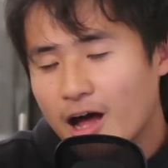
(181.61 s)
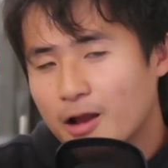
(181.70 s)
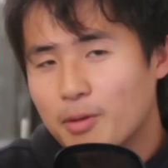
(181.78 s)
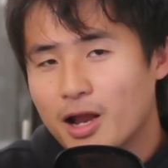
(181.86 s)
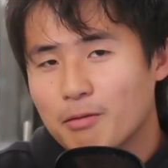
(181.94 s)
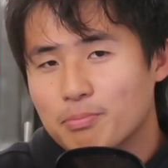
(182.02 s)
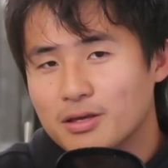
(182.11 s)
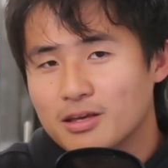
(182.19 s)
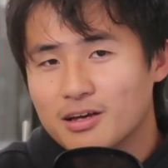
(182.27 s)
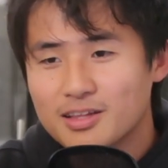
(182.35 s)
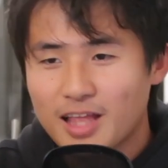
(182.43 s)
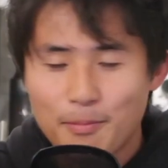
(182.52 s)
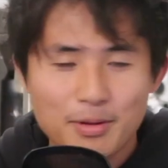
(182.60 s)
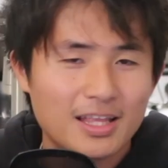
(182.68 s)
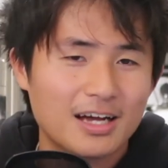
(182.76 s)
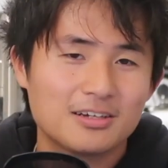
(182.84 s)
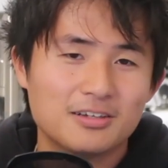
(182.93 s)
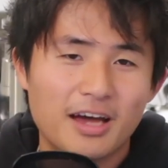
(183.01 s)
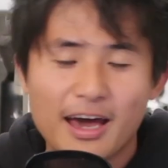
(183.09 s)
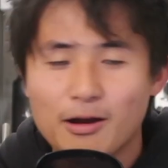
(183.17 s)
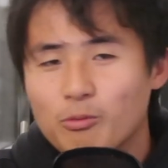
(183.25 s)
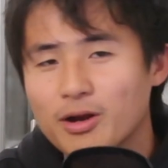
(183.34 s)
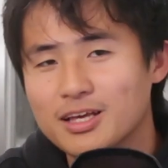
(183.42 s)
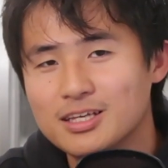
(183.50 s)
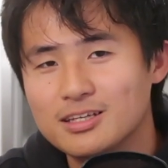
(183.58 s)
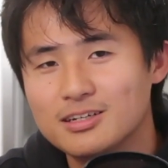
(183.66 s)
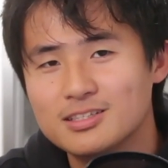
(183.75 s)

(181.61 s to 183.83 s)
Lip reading: Onomatopoeia, tabetaku nai, I don't wanna eat